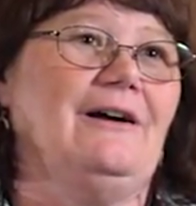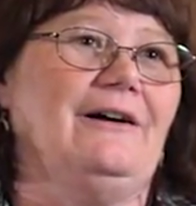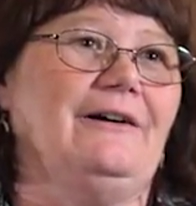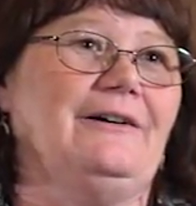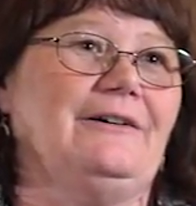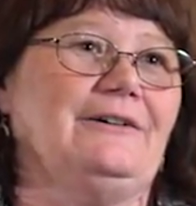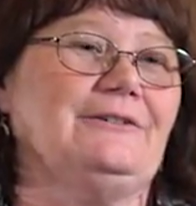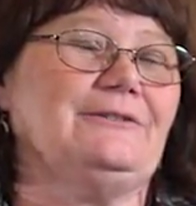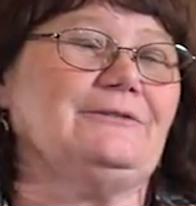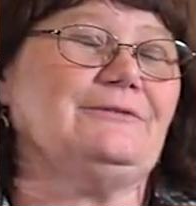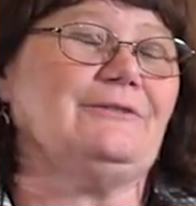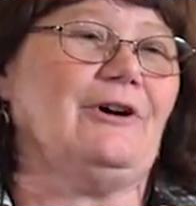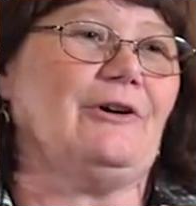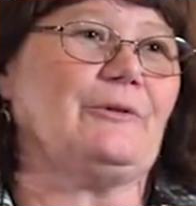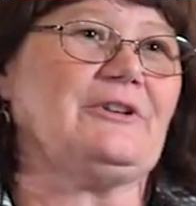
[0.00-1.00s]

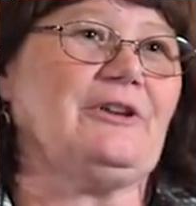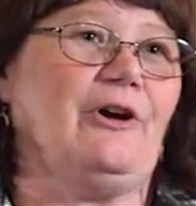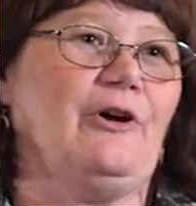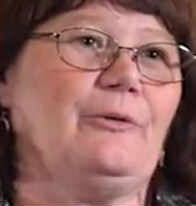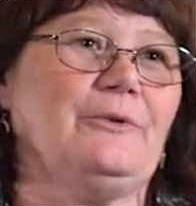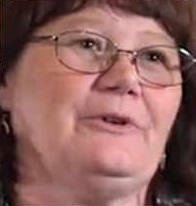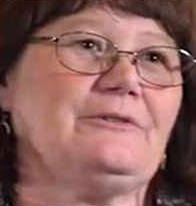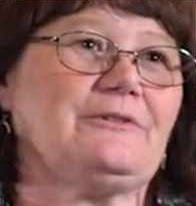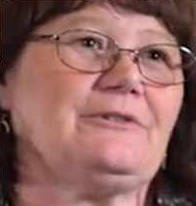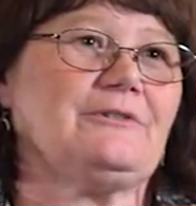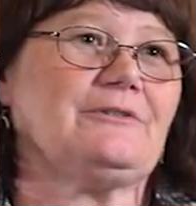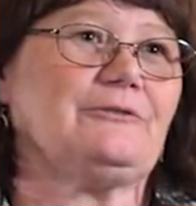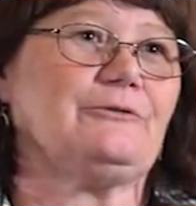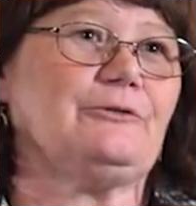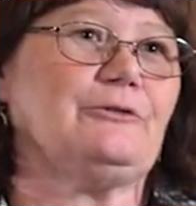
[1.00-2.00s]
our retirement
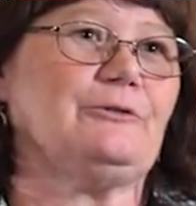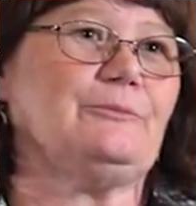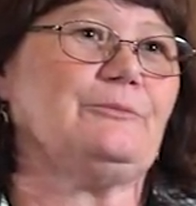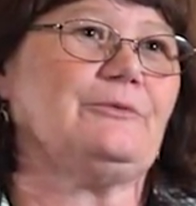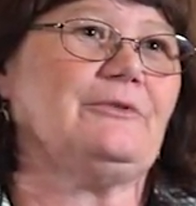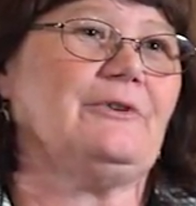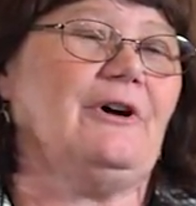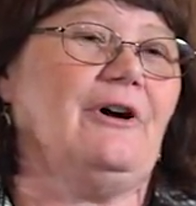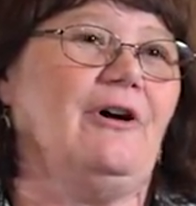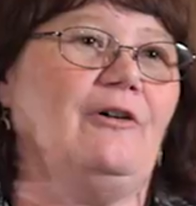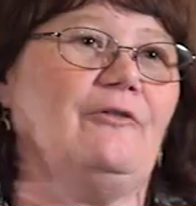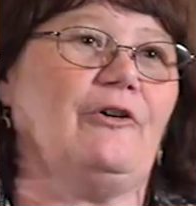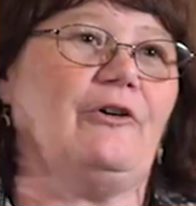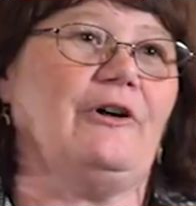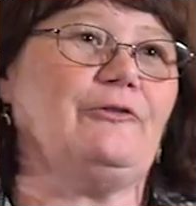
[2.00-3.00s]
group, all
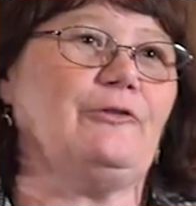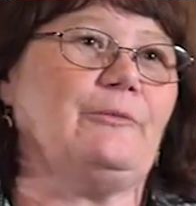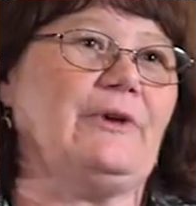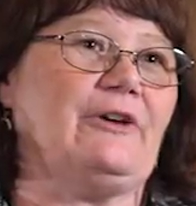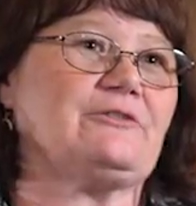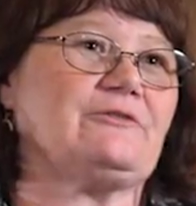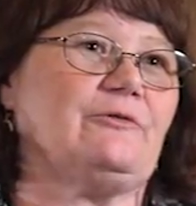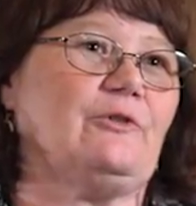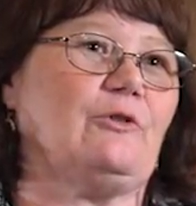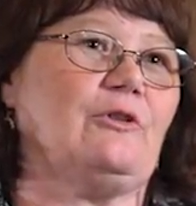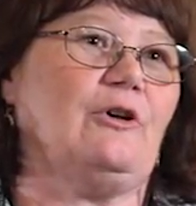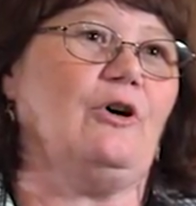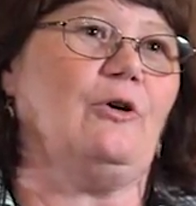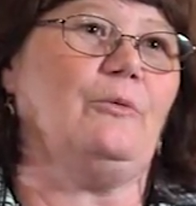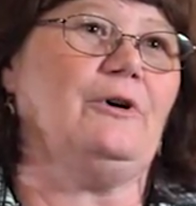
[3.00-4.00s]
of our other mayors of
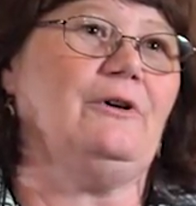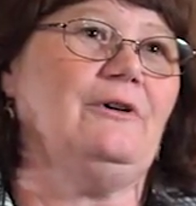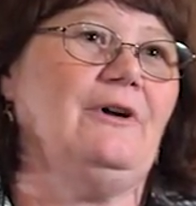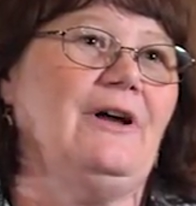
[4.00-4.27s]
Oklahoma.